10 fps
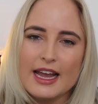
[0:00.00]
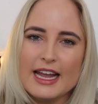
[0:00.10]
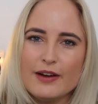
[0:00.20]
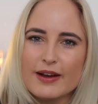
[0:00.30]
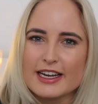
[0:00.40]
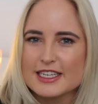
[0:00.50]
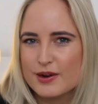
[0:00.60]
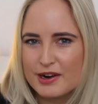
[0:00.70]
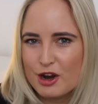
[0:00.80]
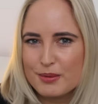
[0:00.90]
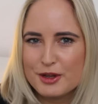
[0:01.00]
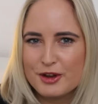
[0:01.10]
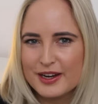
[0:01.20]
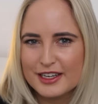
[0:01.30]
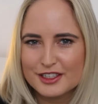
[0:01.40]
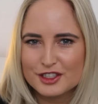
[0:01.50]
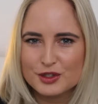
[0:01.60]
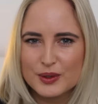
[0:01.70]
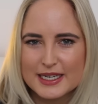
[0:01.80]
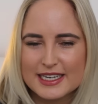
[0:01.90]
Anyway, so I hope you
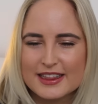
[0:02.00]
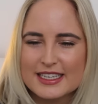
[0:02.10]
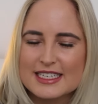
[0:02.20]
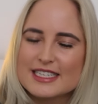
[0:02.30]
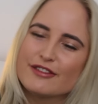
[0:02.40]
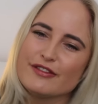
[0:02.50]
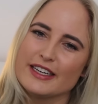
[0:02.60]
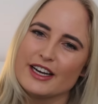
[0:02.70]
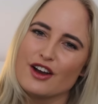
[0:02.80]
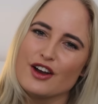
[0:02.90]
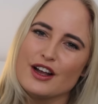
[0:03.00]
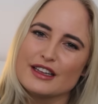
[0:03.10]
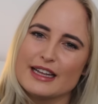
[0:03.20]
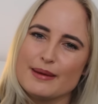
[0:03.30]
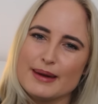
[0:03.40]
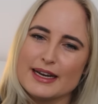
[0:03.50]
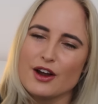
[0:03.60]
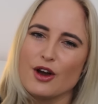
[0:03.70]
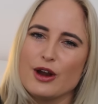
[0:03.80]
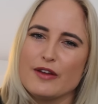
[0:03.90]
enjoyed this video. Let me
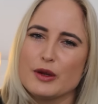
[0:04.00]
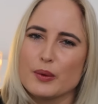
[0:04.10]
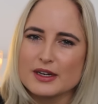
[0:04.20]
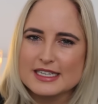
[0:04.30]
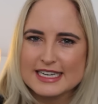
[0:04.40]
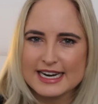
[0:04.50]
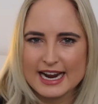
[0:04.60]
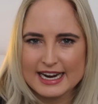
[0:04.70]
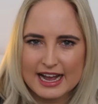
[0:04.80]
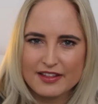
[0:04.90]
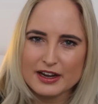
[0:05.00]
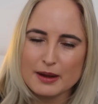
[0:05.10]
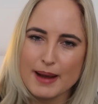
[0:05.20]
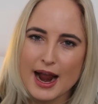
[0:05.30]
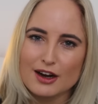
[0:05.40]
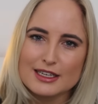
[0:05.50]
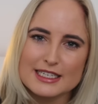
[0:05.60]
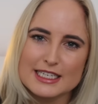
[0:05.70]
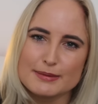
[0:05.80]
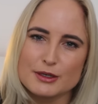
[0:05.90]
know if you want to see any other
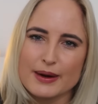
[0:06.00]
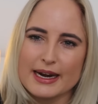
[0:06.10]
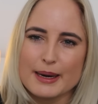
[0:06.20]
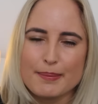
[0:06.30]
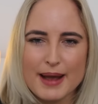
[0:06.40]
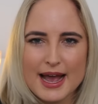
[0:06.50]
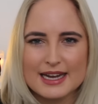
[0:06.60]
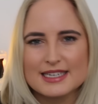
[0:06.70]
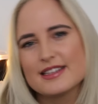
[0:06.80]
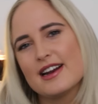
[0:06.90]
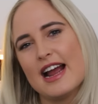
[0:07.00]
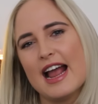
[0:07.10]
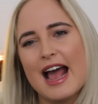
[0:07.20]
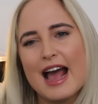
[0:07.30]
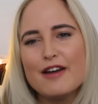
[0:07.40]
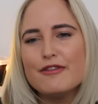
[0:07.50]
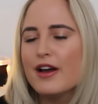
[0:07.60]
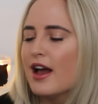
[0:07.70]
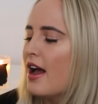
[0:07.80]
comparisons between bags that I have.